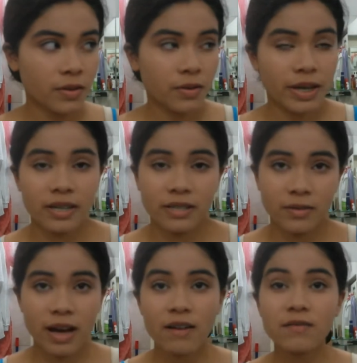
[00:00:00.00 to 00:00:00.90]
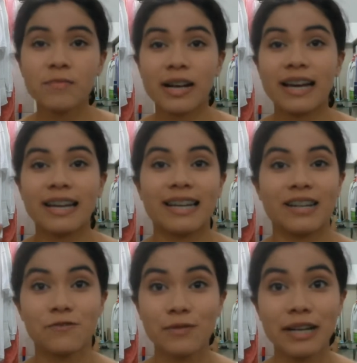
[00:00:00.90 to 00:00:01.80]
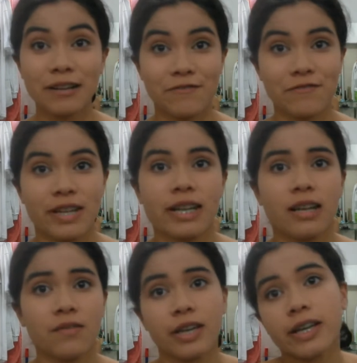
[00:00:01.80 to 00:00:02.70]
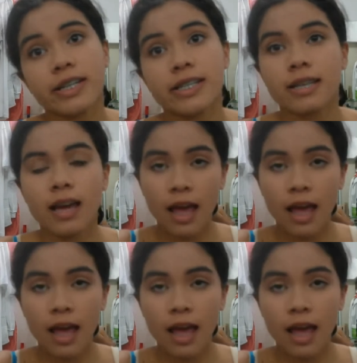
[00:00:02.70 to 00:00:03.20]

Okay, so I'll apply like really thinly, because